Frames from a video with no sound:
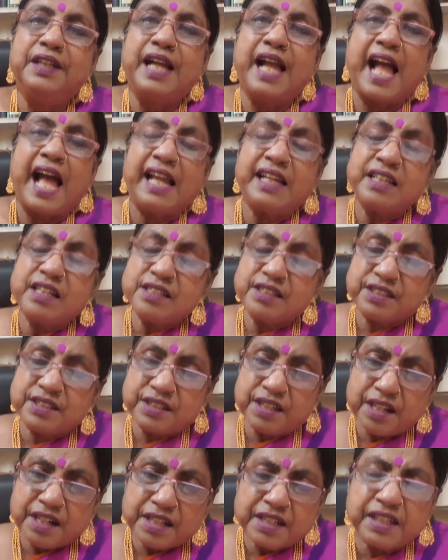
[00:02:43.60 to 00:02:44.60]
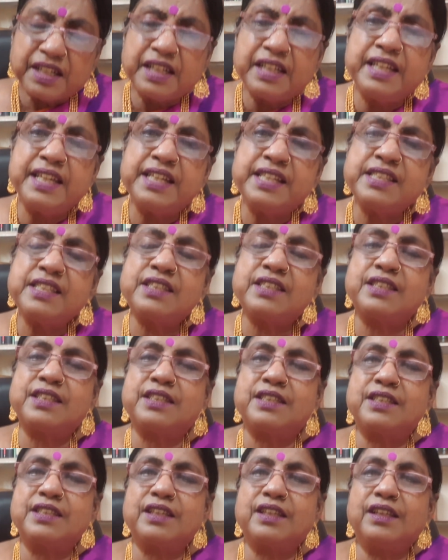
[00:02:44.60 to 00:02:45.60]
And a circle
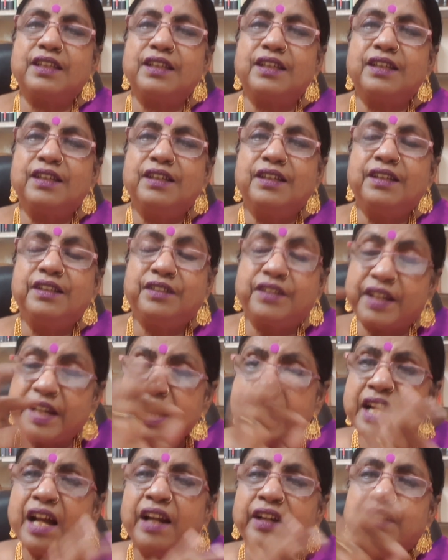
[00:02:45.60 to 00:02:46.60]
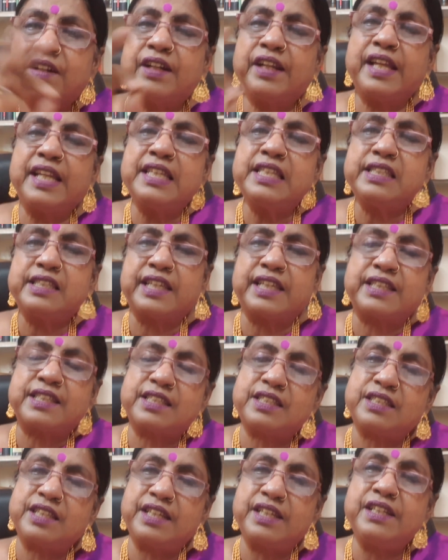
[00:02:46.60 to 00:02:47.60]
is
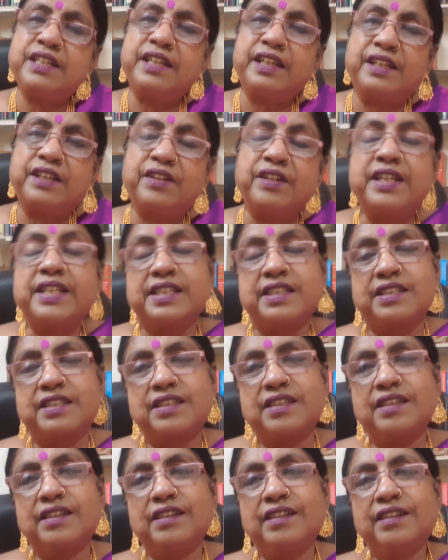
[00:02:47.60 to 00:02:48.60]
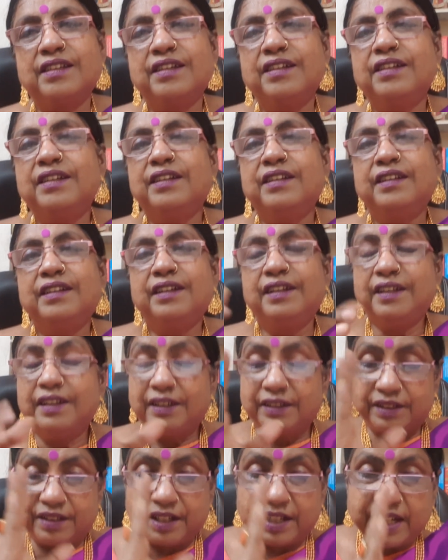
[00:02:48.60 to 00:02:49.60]
360 degrees.
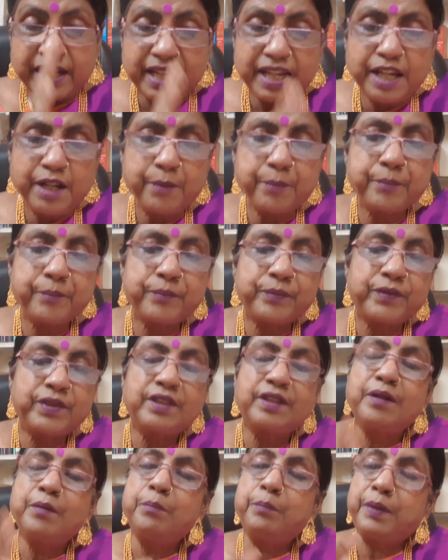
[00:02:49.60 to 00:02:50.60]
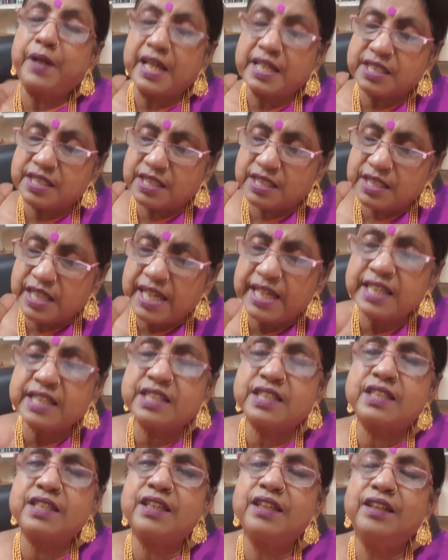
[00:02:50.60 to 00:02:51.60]
3 plus
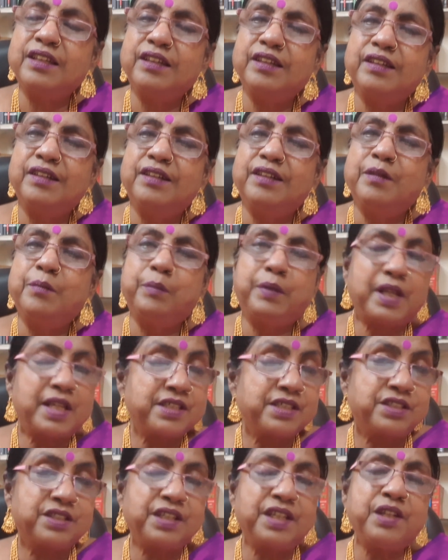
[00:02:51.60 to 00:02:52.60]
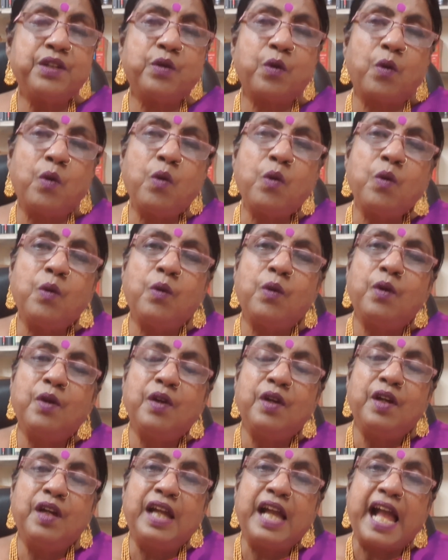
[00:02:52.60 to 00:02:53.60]
6 plus 0,
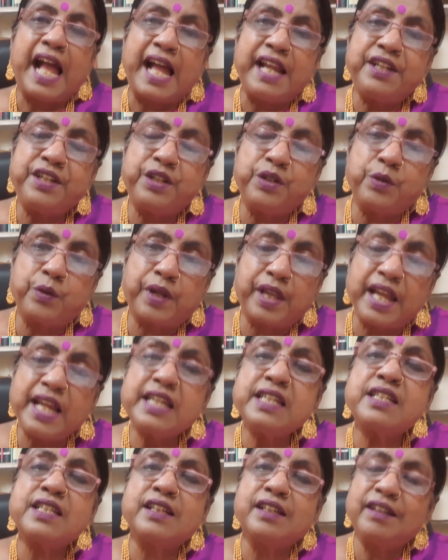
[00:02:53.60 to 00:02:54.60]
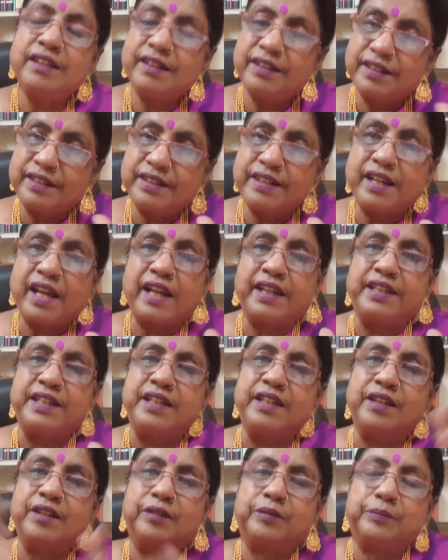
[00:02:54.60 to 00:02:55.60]
and you get 9.